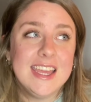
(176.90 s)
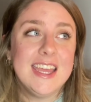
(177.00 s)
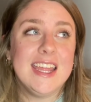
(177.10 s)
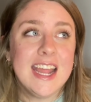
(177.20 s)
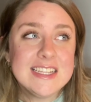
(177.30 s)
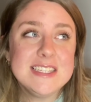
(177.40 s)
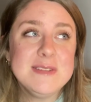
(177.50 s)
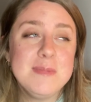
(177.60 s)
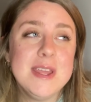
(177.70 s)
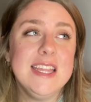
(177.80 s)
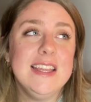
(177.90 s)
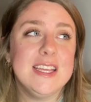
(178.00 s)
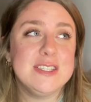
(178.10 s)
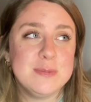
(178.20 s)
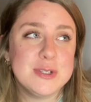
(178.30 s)
It hasn't been
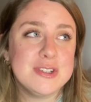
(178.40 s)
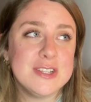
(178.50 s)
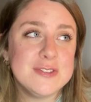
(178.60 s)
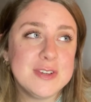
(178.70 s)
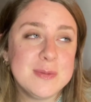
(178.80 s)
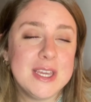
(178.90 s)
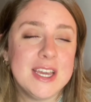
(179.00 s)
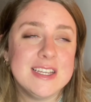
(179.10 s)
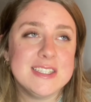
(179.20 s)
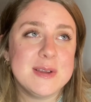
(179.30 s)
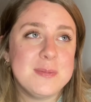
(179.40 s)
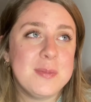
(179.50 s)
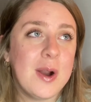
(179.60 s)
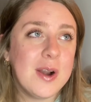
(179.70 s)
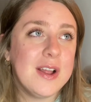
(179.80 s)
like super stressful, because
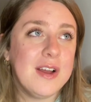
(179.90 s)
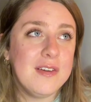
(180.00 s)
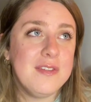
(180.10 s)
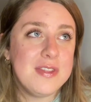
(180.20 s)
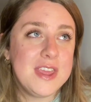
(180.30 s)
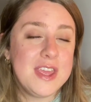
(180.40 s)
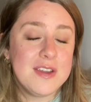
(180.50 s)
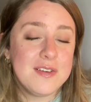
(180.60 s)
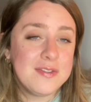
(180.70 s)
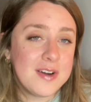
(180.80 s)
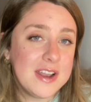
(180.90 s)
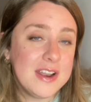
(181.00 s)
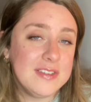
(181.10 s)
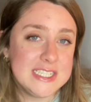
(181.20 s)
part of the fun of a